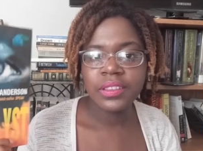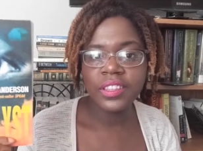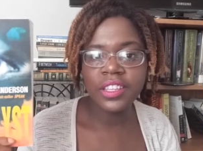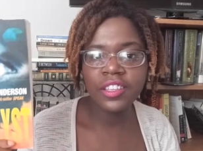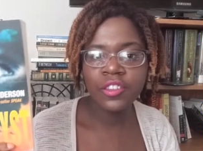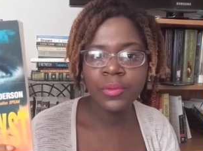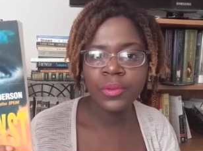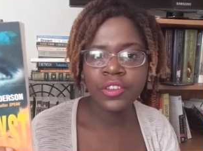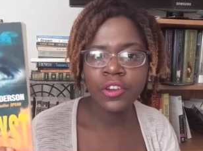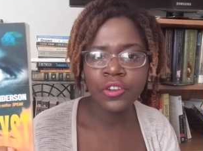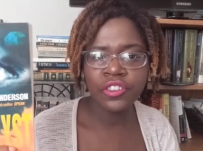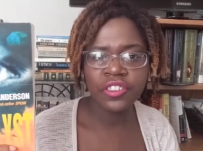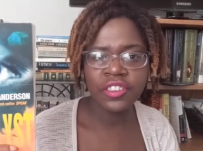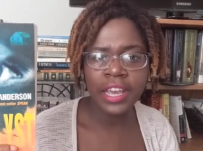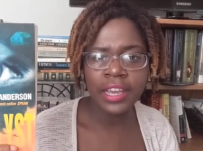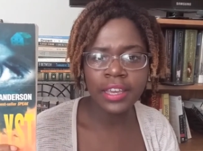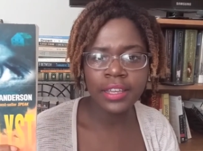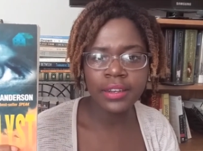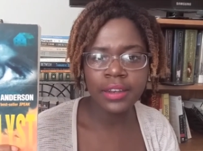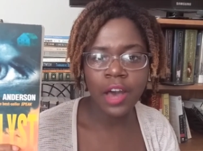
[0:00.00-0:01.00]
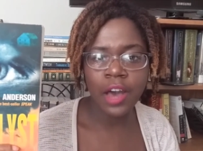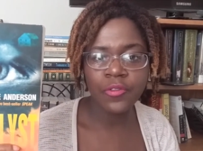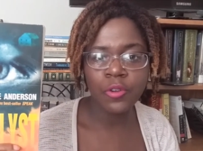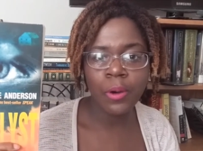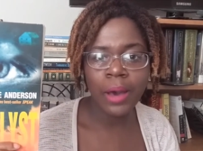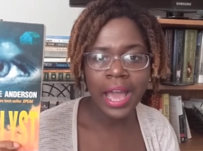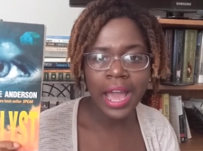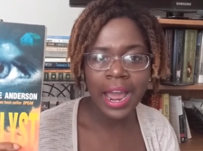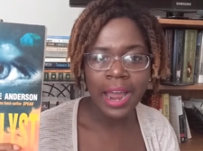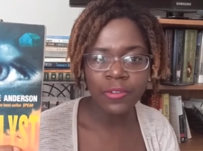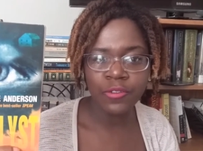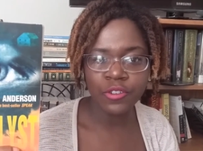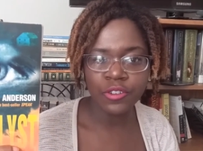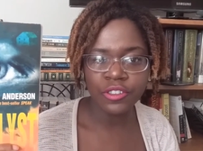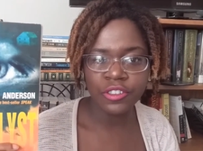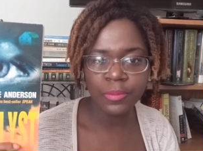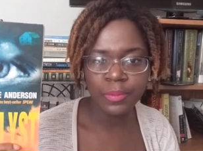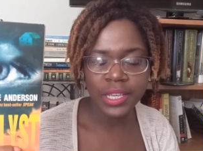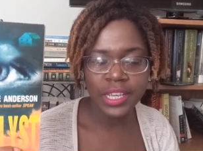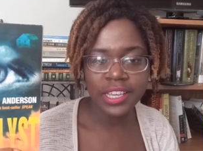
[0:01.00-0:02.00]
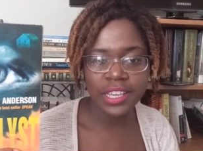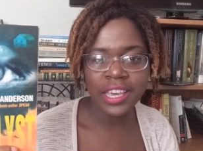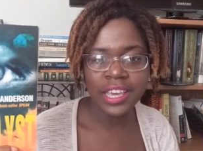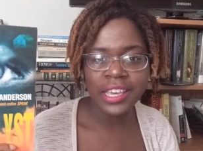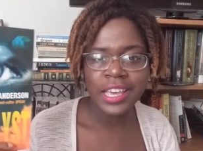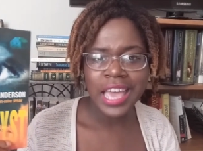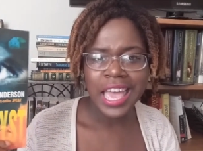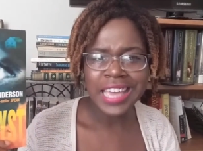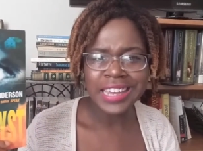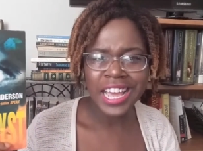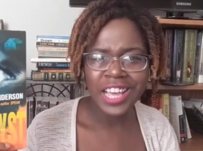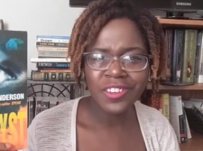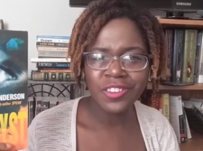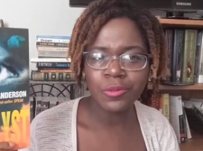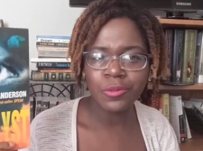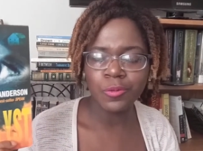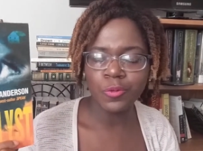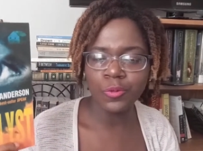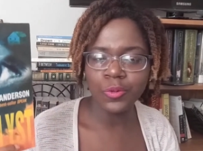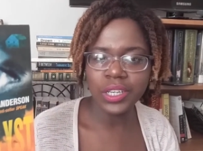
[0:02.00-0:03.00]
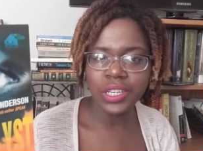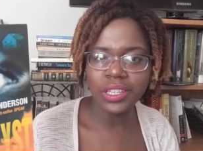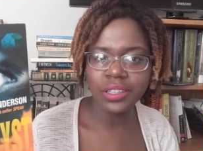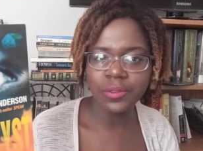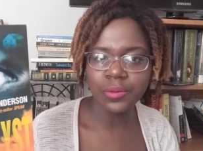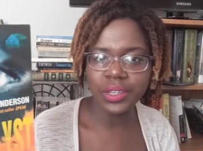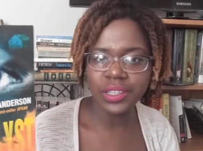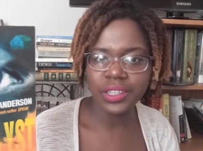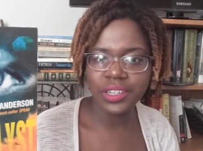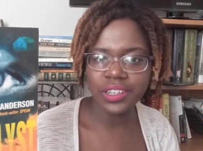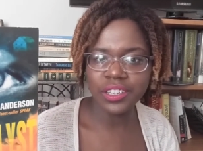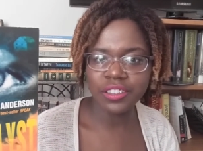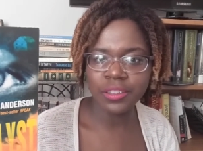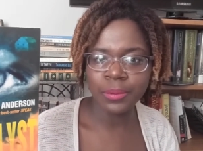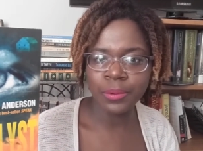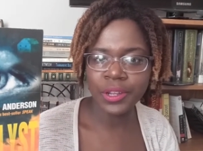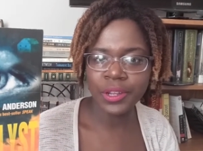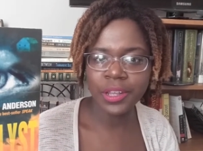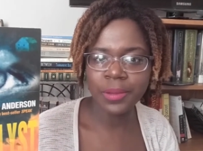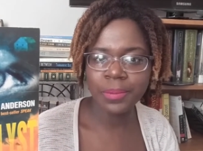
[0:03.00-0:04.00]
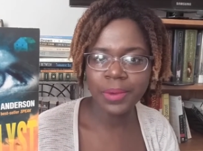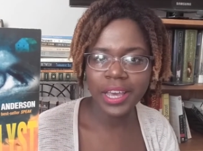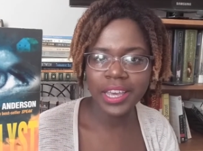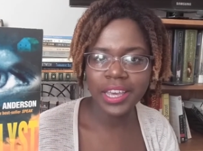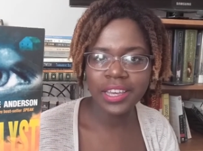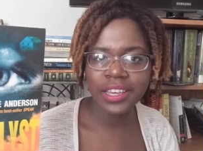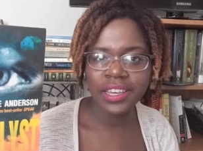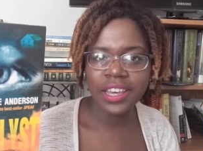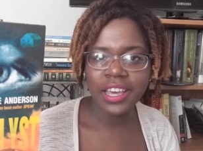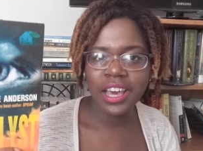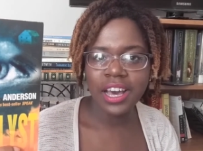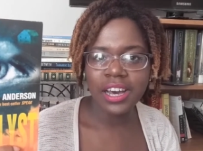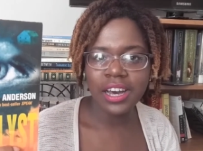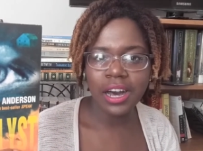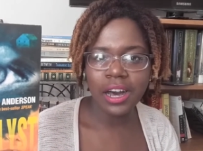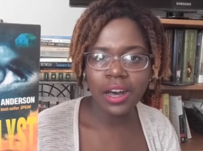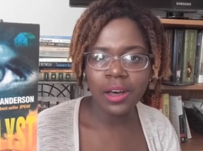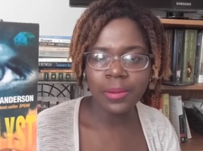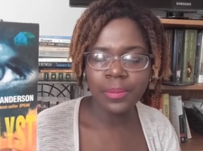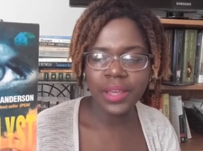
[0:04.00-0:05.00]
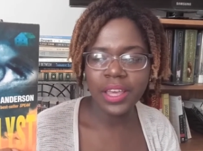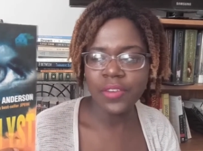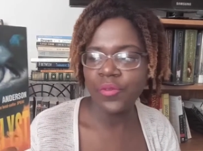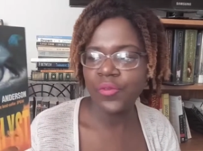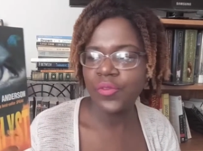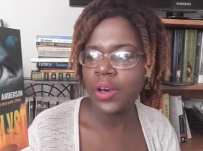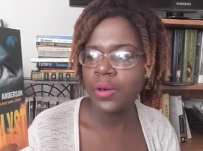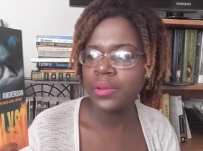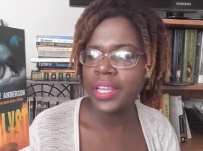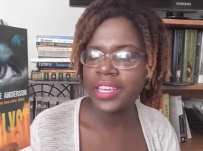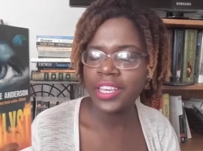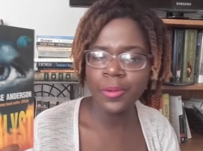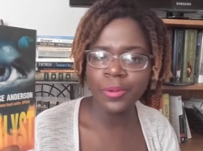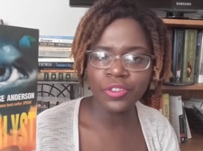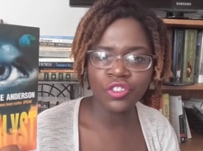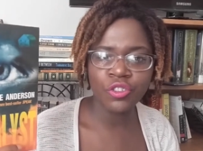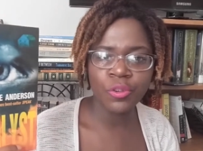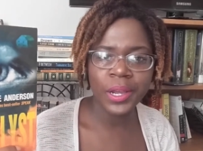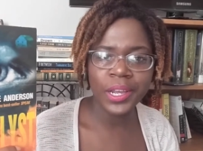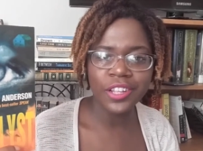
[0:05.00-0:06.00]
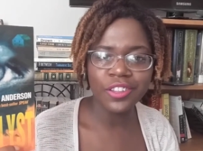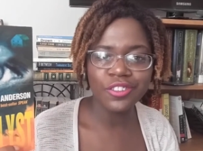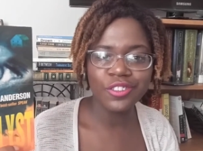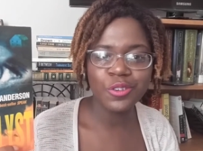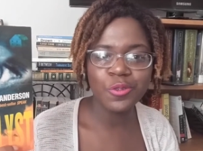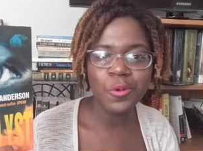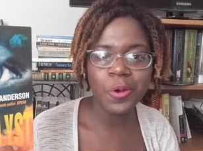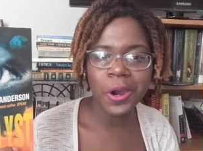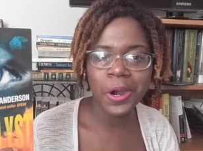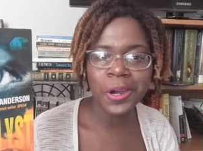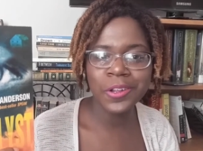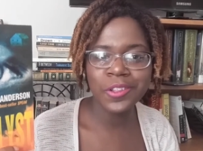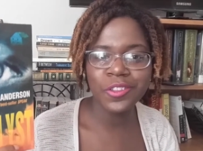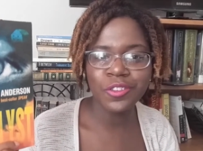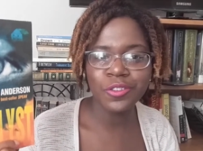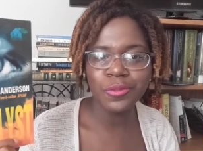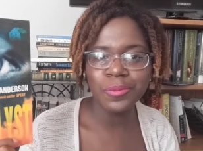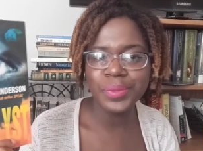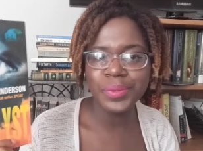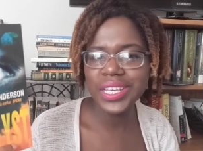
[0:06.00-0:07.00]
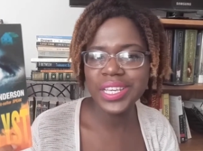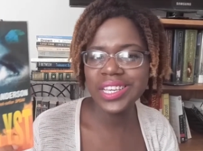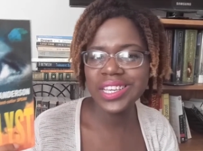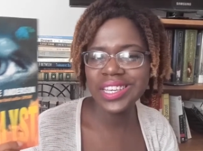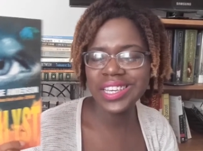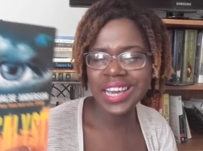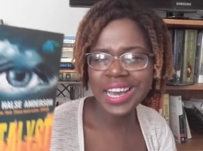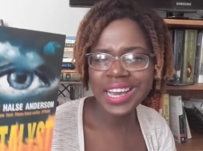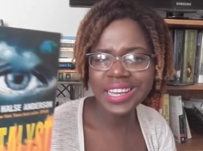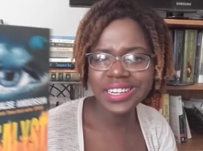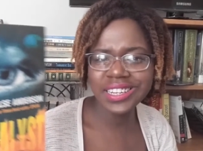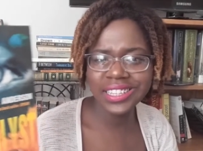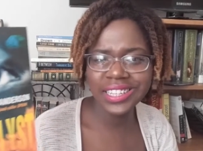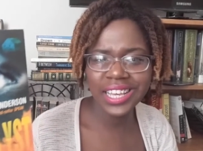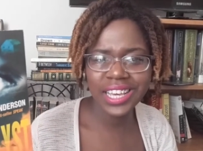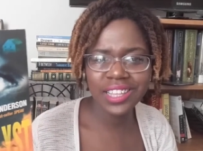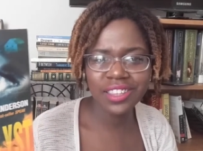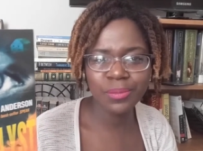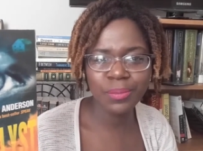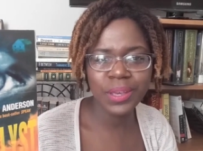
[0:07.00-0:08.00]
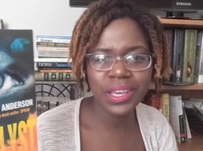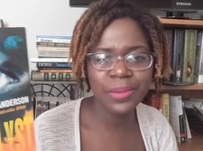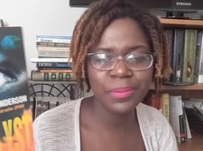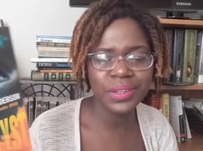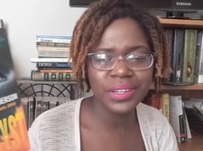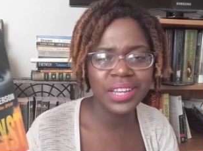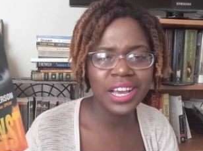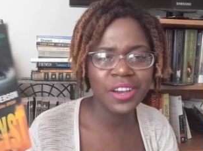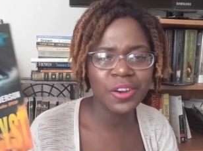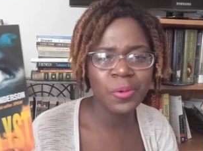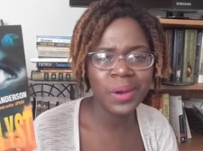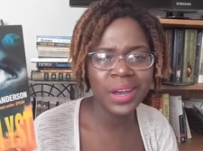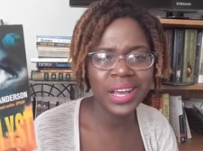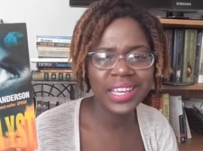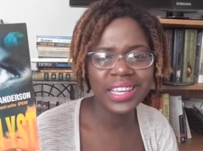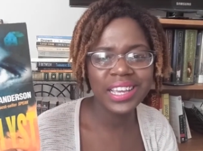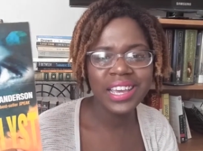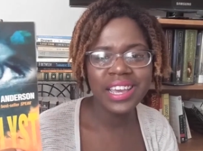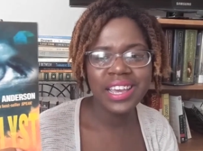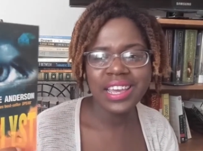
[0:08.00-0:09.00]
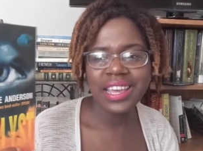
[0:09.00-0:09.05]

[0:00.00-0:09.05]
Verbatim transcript: this was her second novel after speak and i was really really disappointed by it um, it felt like it was trying too hard to be kind of like speak but not quite